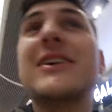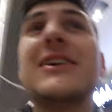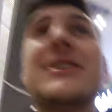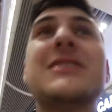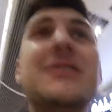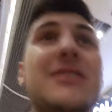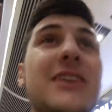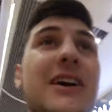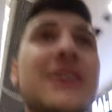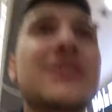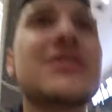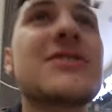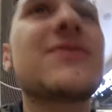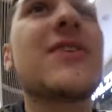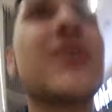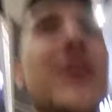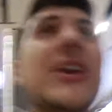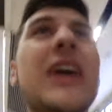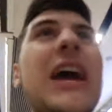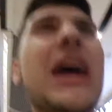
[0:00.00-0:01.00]
And today I just
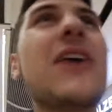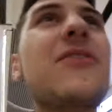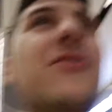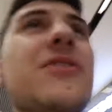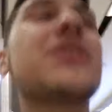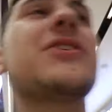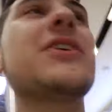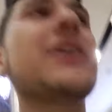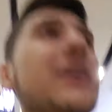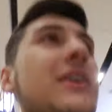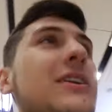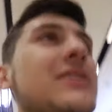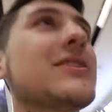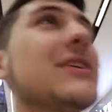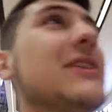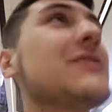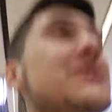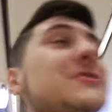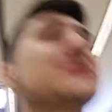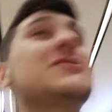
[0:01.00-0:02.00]
forgot everything.
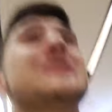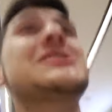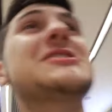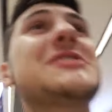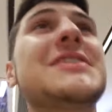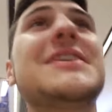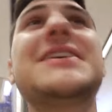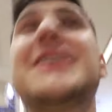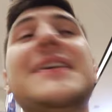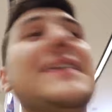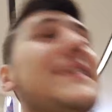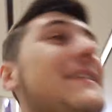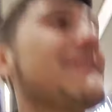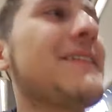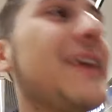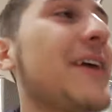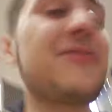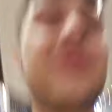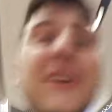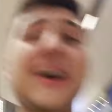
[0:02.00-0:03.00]
Today was such
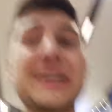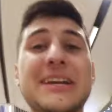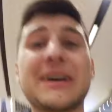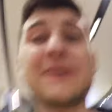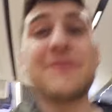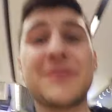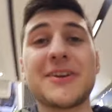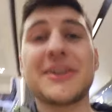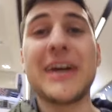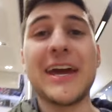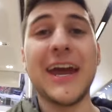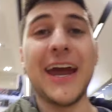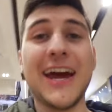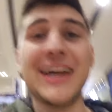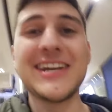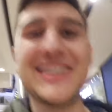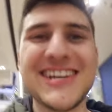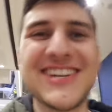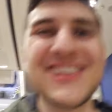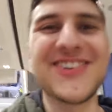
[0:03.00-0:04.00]
I fucked up today. I
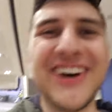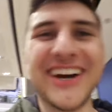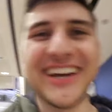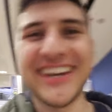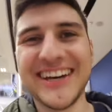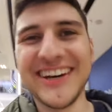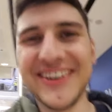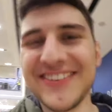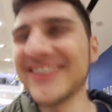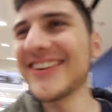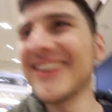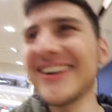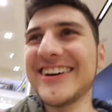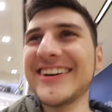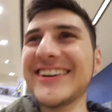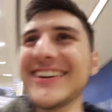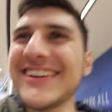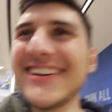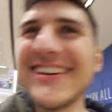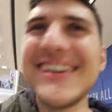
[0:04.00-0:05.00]
just fucked up.
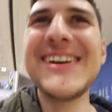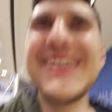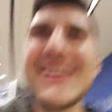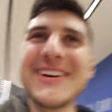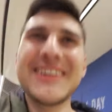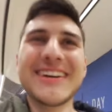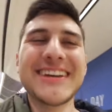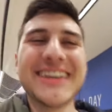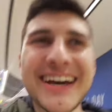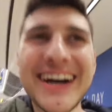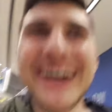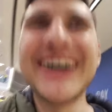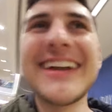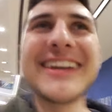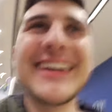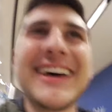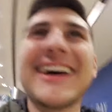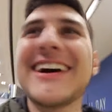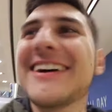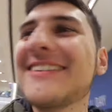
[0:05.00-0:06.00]

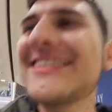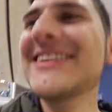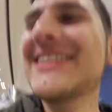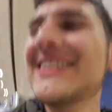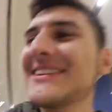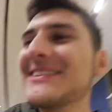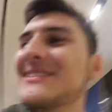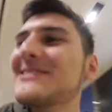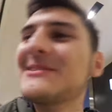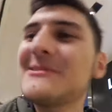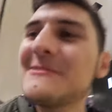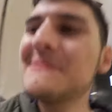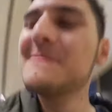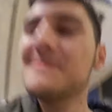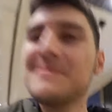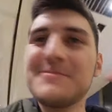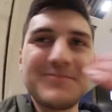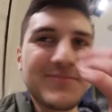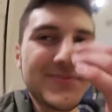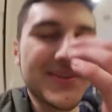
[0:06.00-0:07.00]
God damn it.
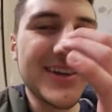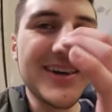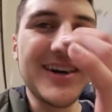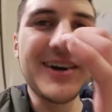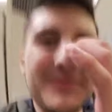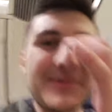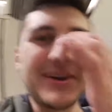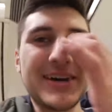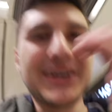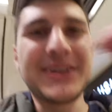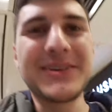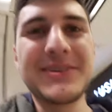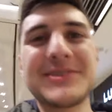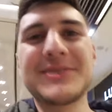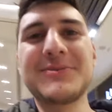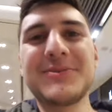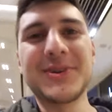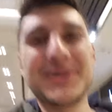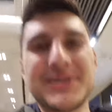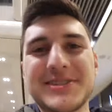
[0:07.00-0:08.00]
Oh man,
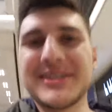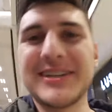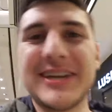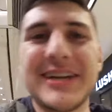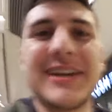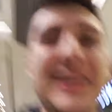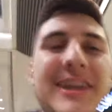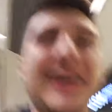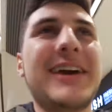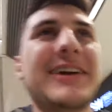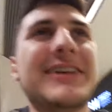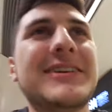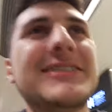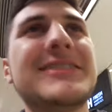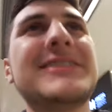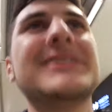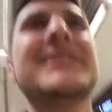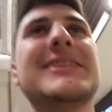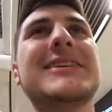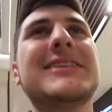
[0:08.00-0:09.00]
tomorrow's another day.
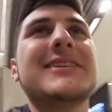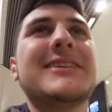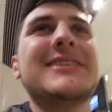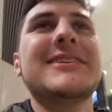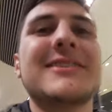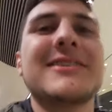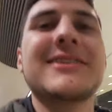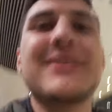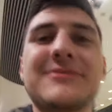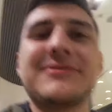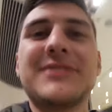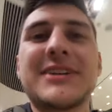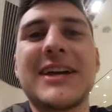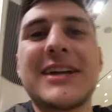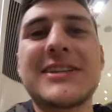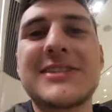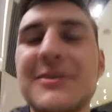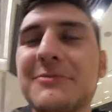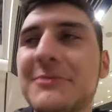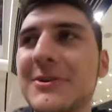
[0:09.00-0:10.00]
We'll
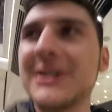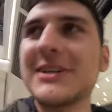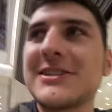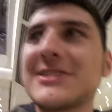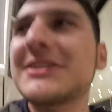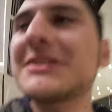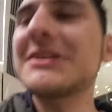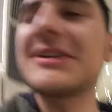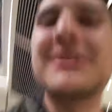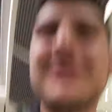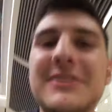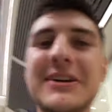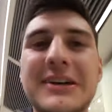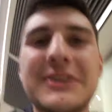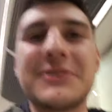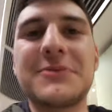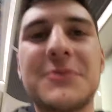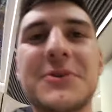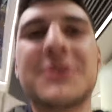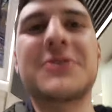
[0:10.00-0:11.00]
get some rest and then
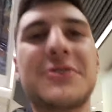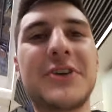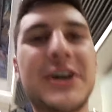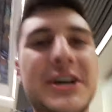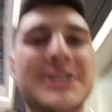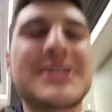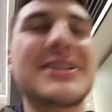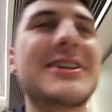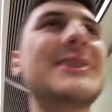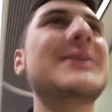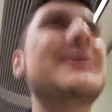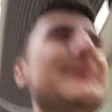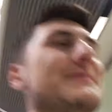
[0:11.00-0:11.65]
we crash.